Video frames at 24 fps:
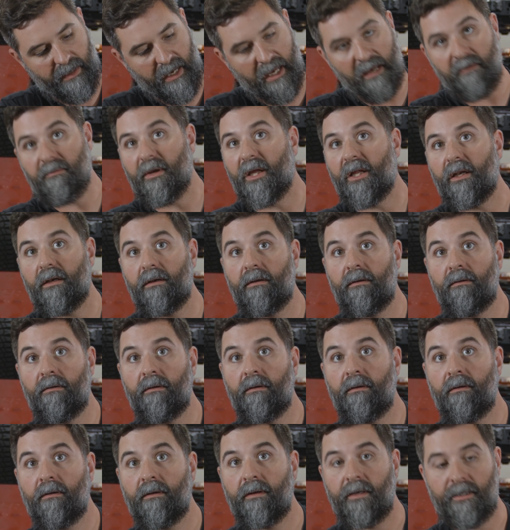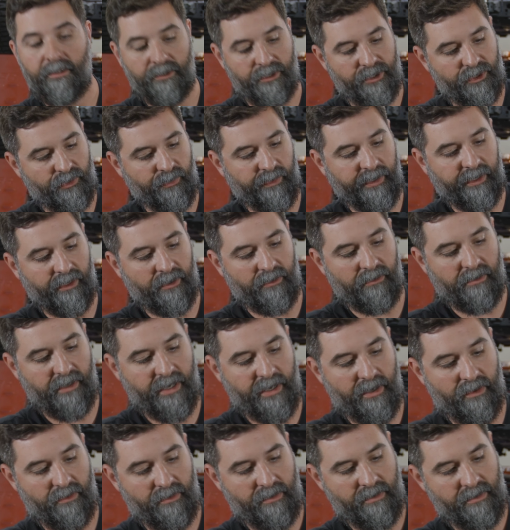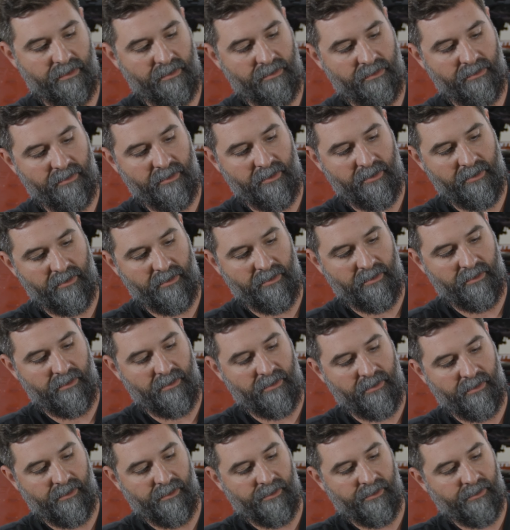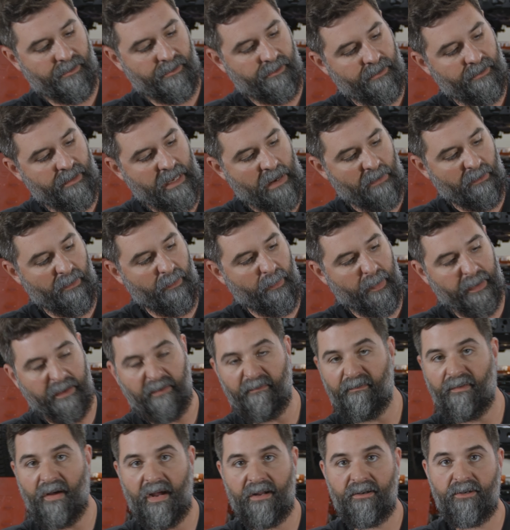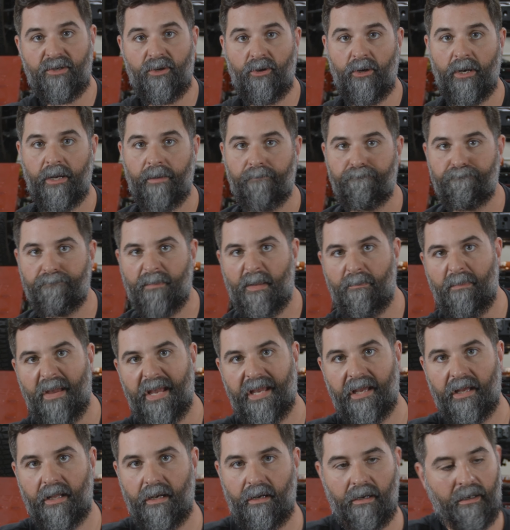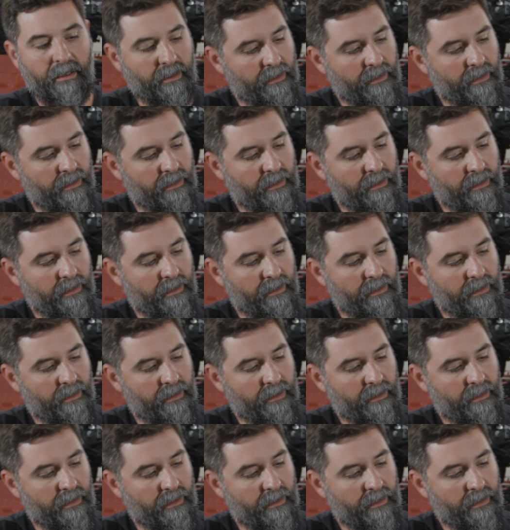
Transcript: aim it and swing it around. That way we can fine tune it and make it